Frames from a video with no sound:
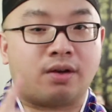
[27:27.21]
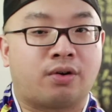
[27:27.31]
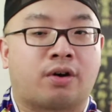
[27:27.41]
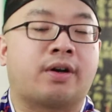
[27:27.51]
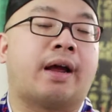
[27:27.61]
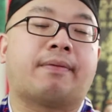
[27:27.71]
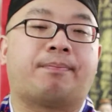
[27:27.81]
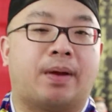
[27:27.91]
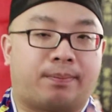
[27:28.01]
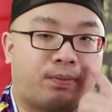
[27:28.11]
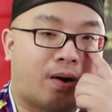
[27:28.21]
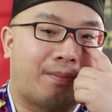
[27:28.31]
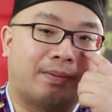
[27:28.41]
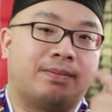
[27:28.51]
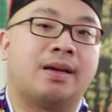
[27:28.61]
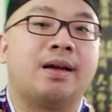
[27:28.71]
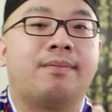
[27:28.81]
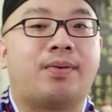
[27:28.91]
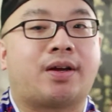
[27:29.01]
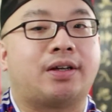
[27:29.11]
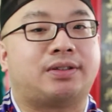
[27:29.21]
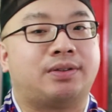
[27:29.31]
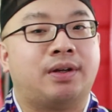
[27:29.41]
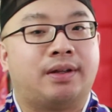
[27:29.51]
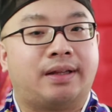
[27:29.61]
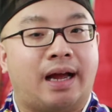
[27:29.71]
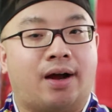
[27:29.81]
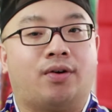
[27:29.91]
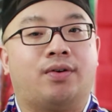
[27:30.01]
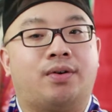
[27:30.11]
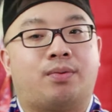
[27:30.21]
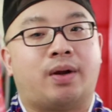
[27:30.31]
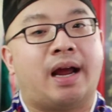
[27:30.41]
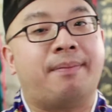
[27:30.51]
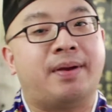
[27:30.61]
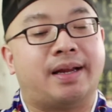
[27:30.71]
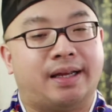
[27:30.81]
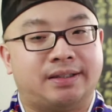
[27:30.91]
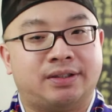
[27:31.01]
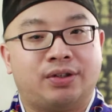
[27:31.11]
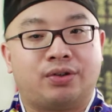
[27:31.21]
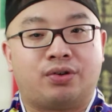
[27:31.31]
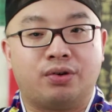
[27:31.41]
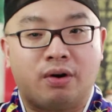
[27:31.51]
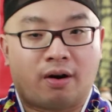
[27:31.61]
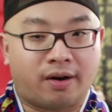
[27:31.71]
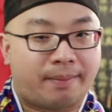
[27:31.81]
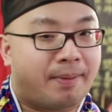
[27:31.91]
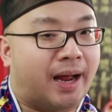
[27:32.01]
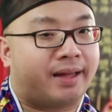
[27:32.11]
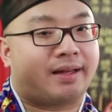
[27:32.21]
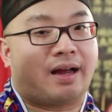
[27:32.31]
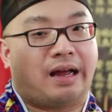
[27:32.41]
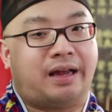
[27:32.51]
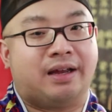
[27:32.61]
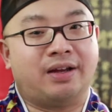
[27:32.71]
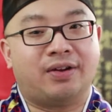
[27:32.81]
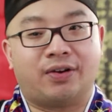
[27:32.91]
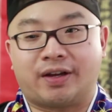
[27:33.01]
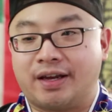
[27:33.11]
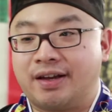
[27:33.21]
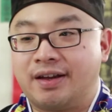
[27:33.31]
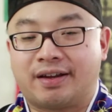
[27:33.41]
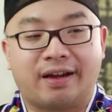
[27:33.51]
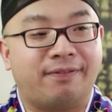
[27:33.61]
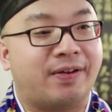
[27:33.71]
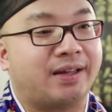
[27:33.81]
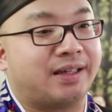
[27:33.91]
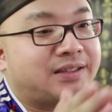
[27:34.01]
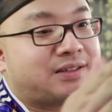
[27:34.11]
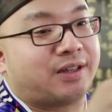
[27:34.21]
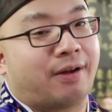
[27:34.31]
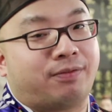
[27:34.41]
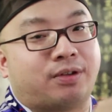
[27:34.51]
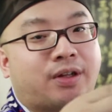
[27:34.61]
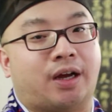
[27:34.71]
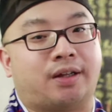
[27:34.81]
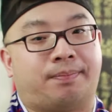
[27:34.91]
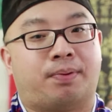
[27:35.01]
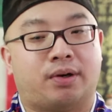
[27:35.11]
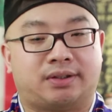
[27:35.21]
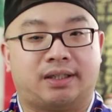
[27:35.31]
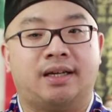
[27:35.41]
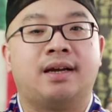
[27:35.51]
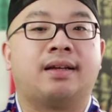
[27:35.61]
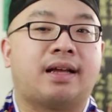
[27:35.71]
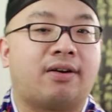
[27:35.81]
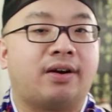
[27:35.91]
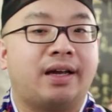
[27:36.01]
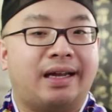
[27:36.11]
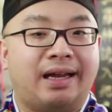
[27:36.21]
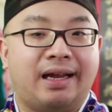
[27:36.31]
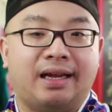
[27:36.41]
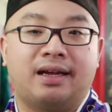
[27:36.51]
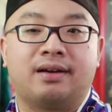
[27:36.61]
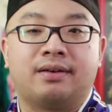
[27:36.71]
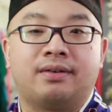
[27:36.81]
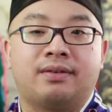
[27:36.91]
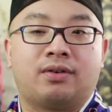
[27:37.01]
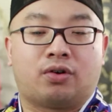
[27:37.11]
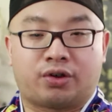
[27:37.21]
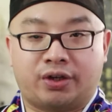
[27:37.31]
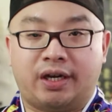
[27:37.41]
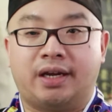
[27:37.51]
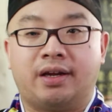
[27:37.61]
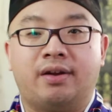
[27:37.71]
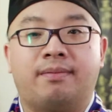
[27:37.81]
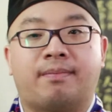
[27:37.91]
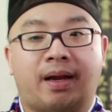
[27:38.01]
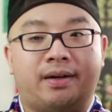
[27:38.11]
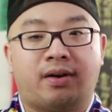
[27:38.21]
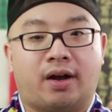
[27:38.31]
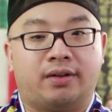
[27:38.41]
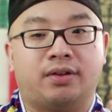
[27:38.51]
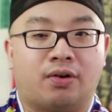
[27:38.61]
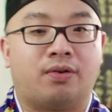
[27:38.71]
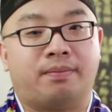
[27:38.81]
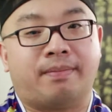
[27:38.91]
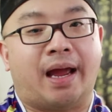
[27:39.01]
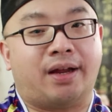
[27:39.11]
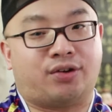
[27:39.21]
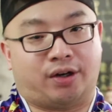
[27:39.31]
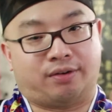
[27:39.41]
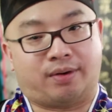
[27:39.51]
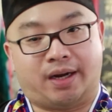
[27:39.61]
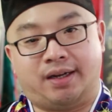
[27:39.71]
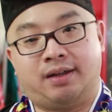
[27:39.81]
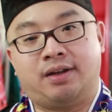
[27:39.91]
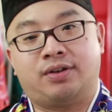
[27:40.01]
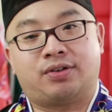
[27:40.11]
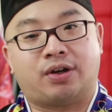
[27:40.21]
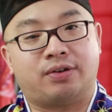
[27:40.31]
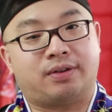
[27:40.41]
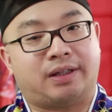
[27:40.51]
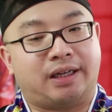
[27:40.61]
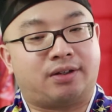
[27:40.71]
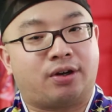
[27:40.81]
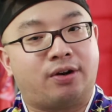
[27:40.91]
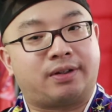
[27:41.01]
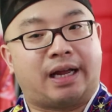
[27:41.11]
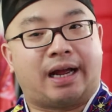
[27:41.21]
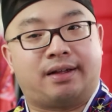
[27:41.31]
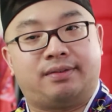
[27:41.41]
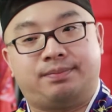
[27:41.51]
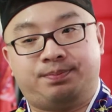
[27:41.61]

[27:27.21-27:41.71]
you're gonna have a big problem, because now what happened is you are the bad guy, okay, giving this stuff to the other person. Now he or she might not know magic, right? So they took that